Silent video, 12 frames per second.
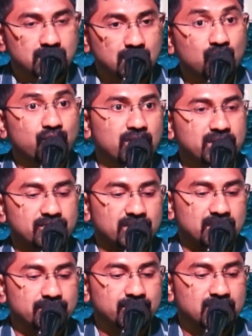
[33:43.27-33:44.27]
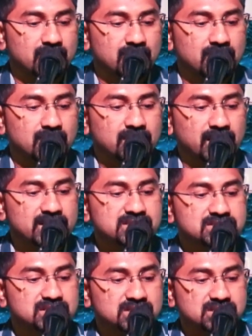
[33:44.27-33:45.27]
now forgiven.
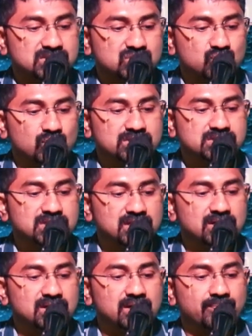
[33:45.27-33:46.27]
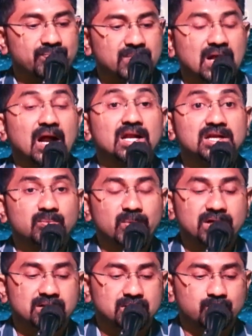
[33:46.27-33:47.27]
Christ Jesus was the
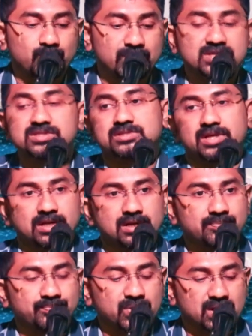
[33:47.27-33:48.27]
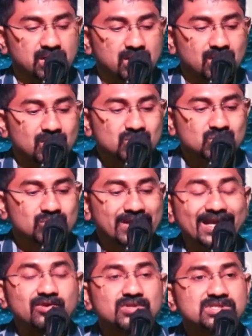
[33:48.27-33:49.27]
ultimate peace child. So
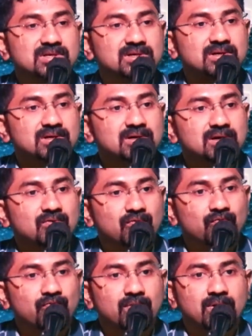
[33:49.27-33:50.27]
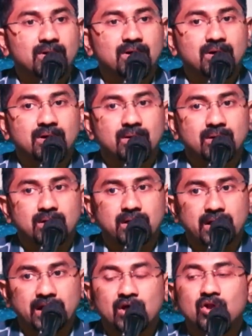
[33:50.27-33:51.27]
that was the uh,
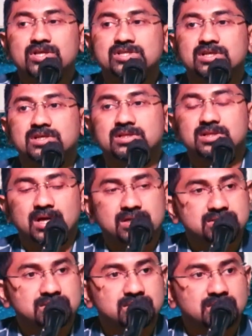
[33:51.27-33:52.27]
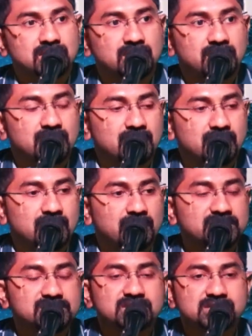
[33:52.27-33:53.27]
analogy that uh, uh
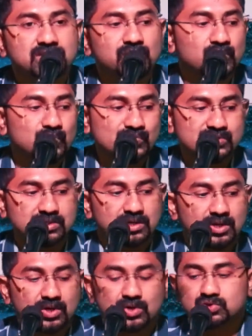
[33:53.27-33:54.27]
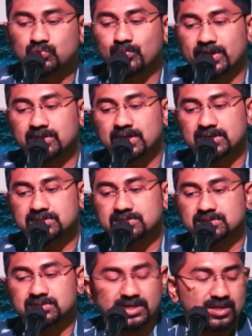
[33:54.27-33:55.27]
Richardson used to bring that
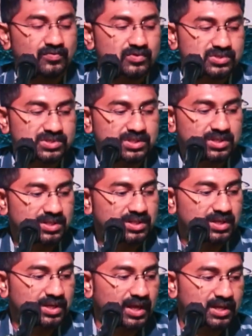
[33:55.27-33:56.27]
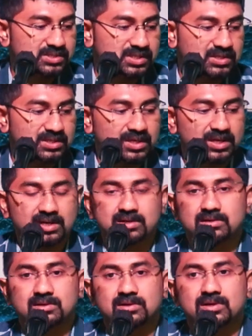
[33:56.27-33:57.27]
uh, thing. Of course, they, they had son there,
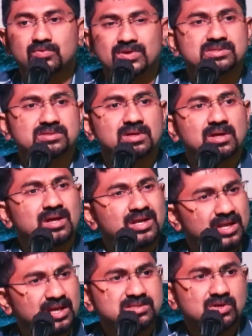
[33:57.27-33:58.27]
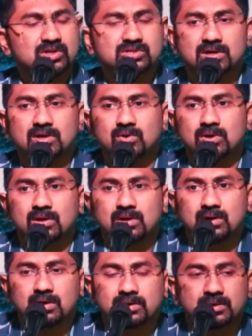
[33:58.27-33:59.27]
and uh, it was he is also
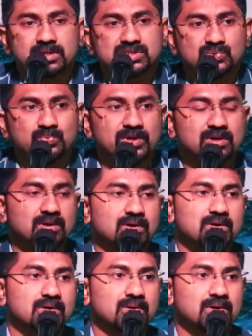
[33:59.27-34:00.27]
a, great speaker,